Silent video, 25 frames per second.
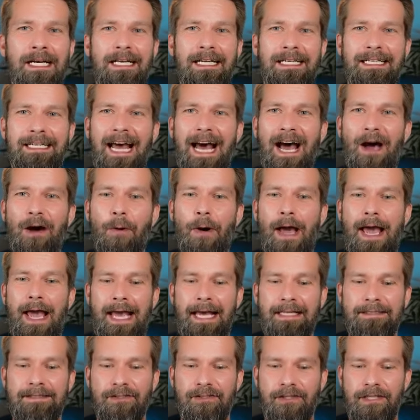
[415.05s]
now
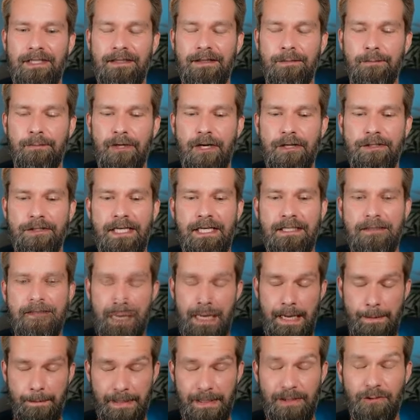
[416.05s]
entering the project,
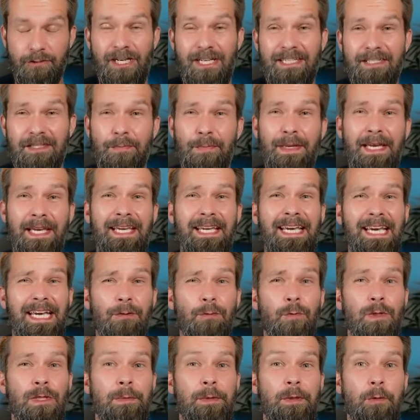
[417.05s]
but trust me, it
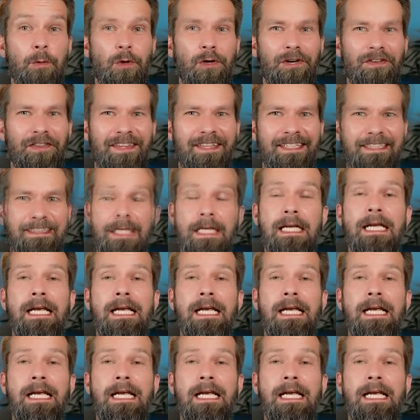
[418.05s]
will be worth it.